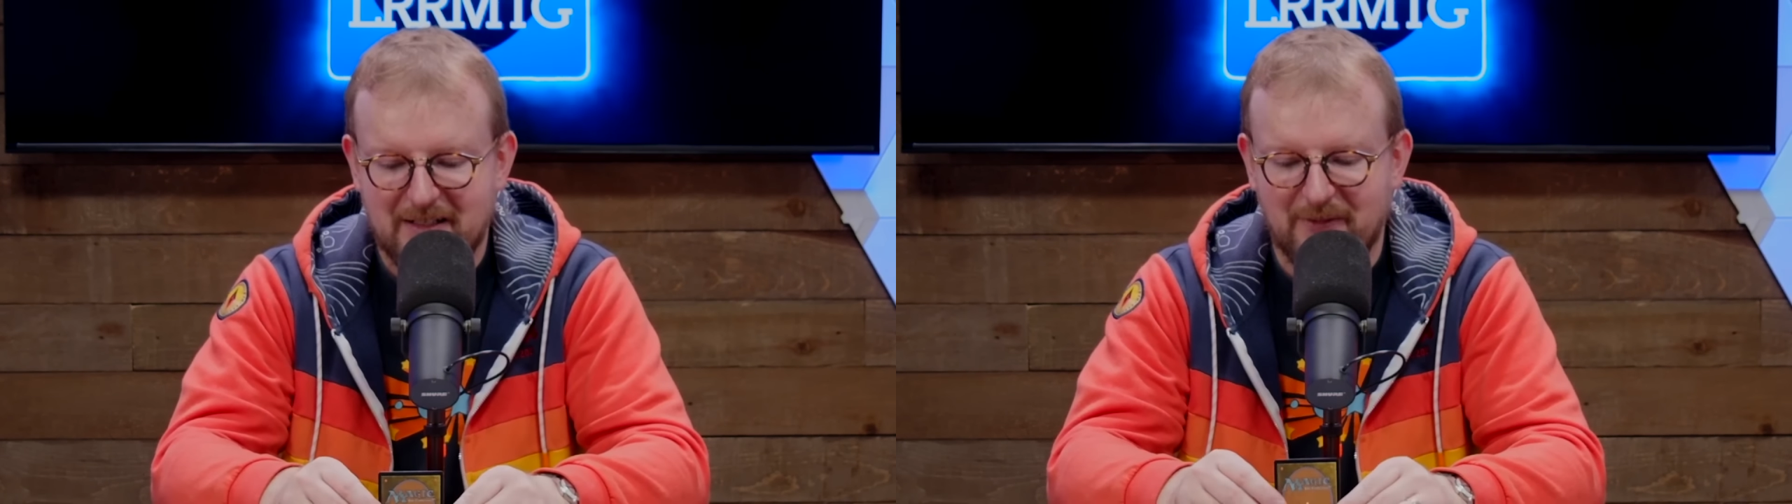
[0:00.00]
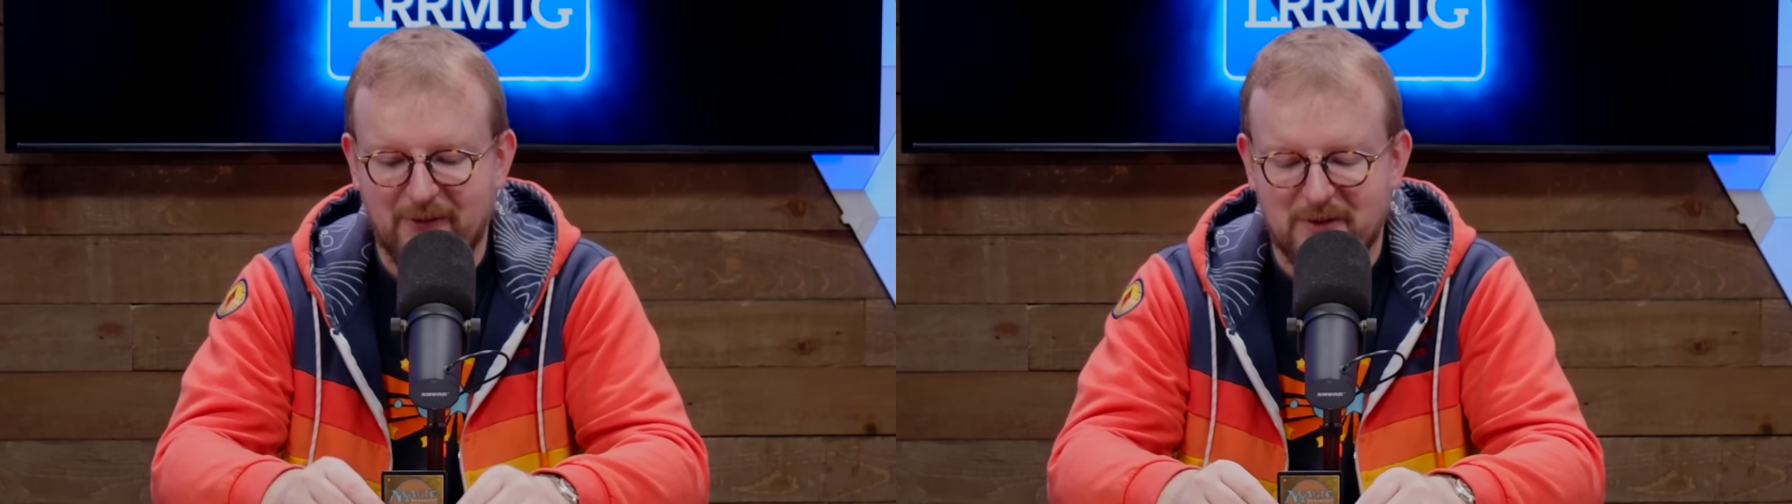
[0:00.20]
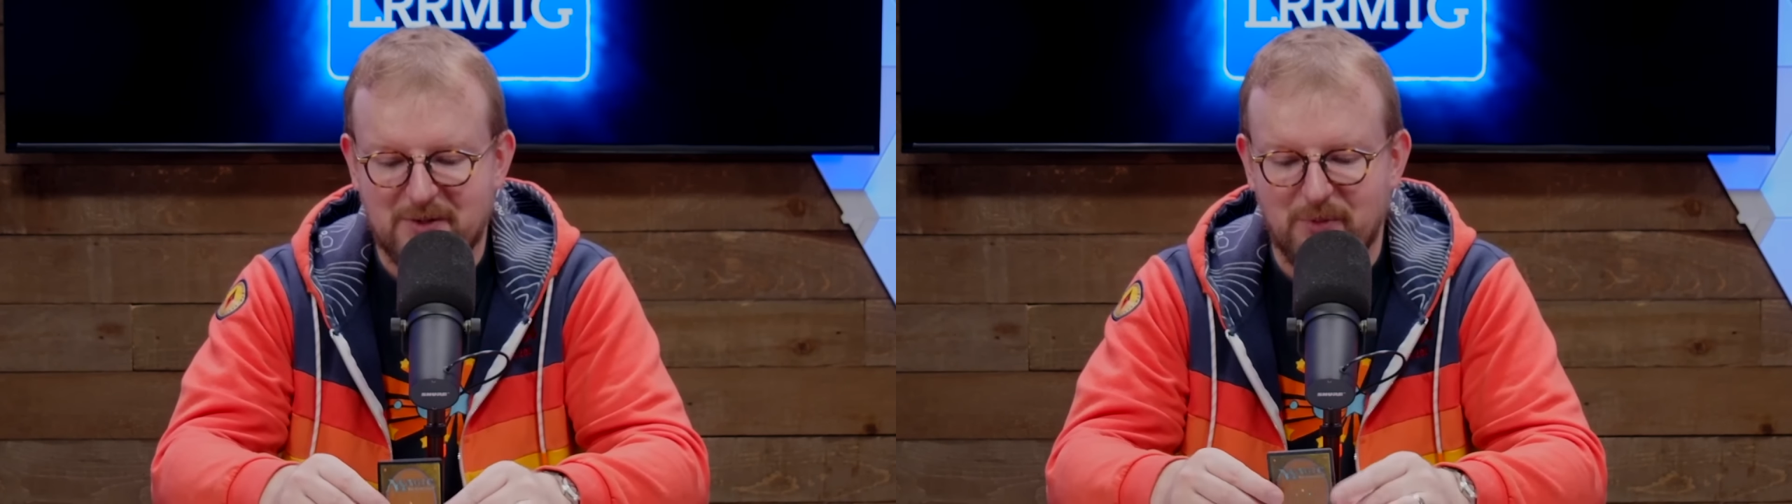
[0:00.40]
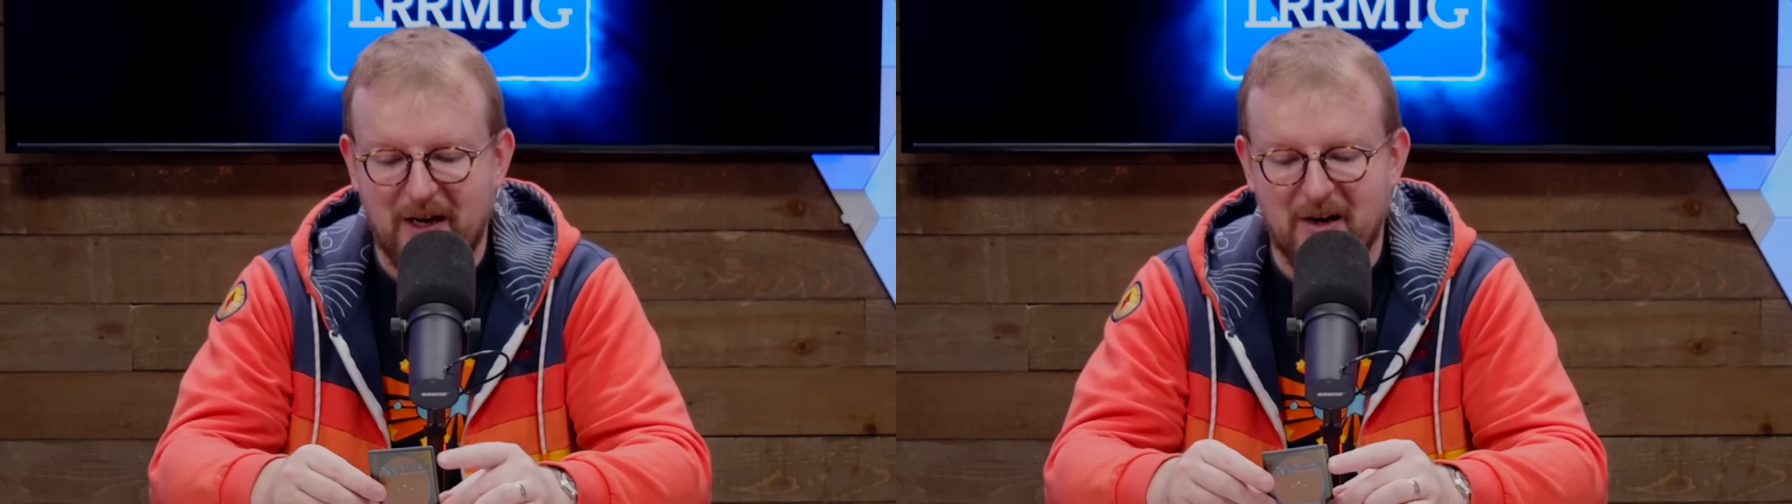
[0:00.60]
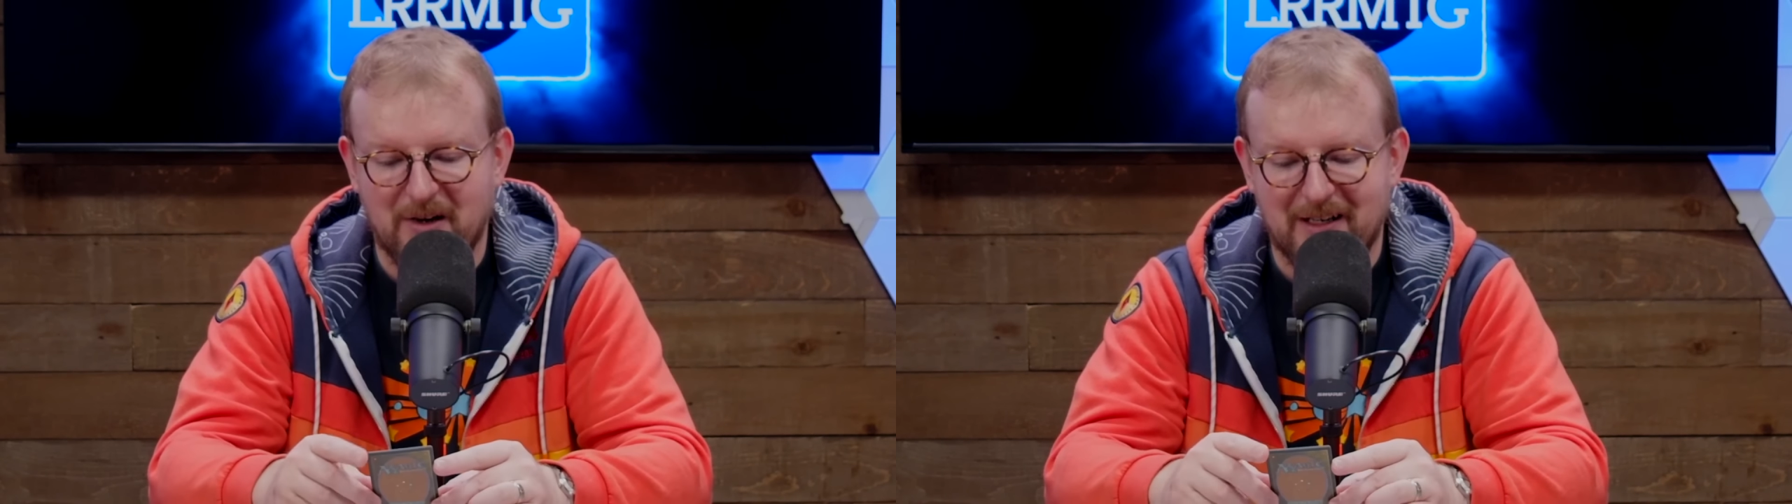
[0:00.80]
the first
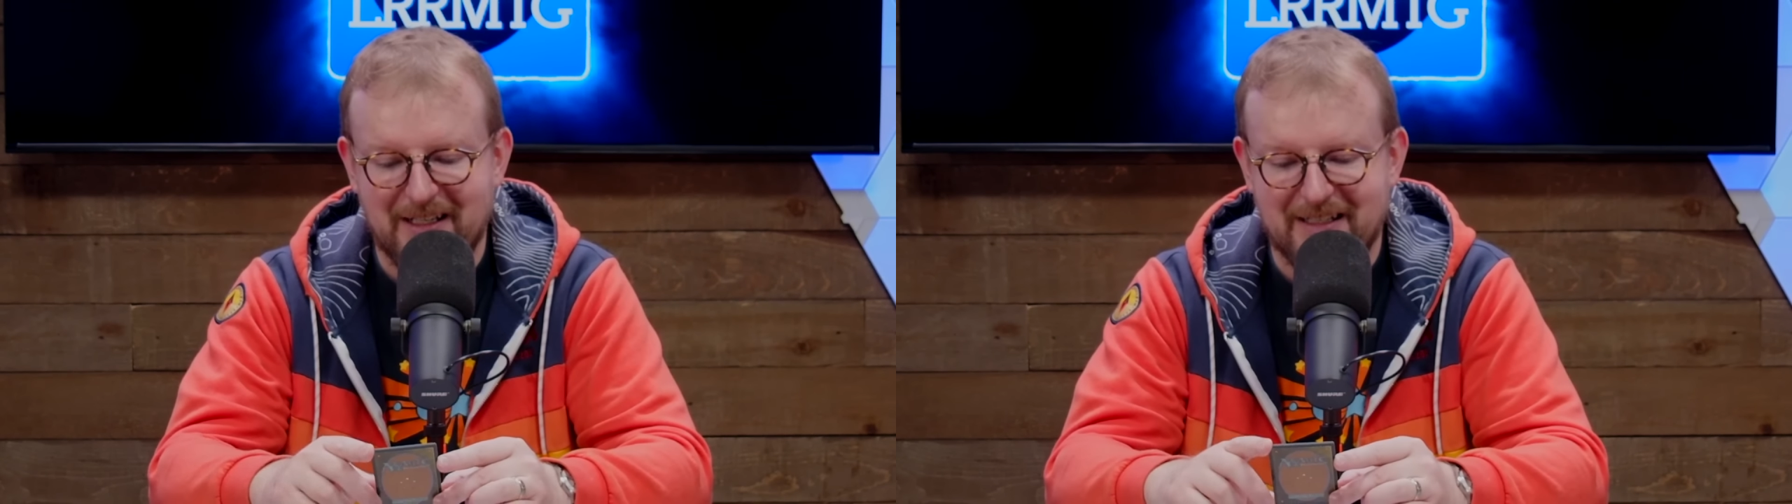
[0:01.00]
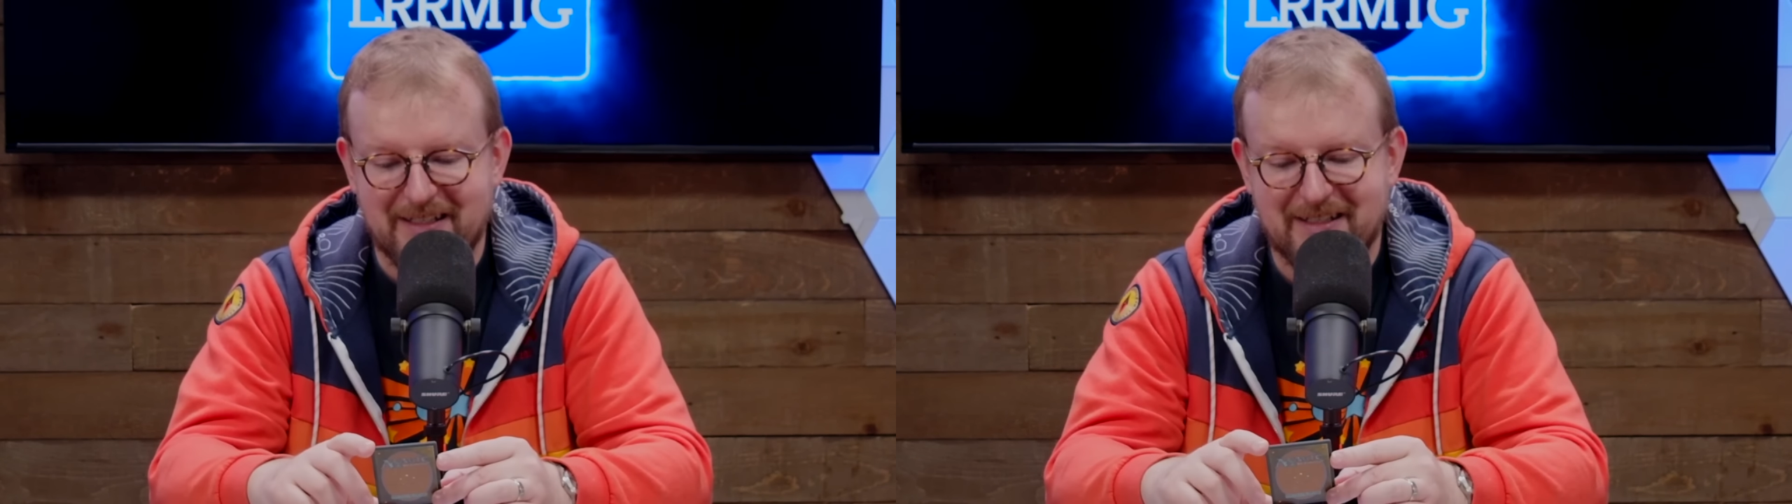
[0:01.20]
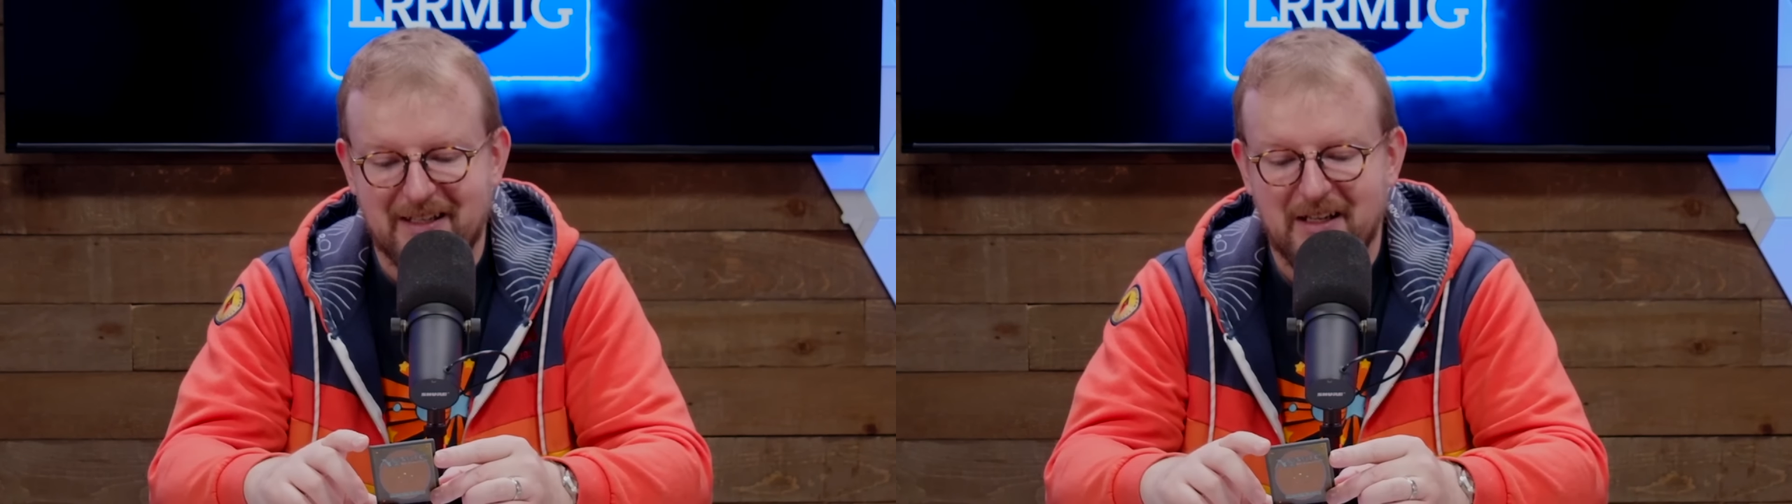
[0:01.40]
rare is